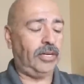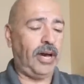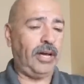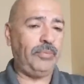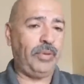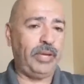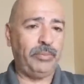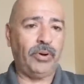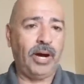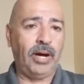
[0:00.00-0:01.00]
a lot of
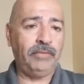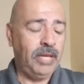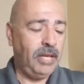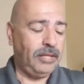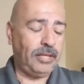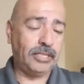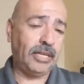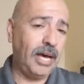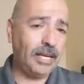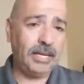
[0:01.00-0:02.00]
people. There's a
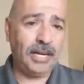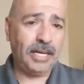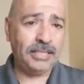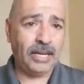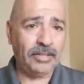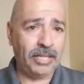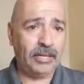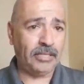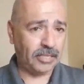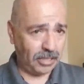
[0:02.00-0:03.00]
lot of guys out
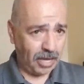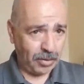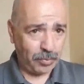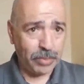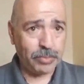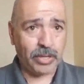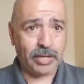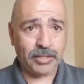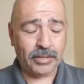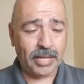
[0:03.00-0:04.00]
there and there's a lot of people
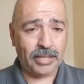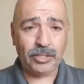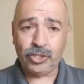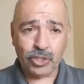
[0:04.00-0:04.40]
out there that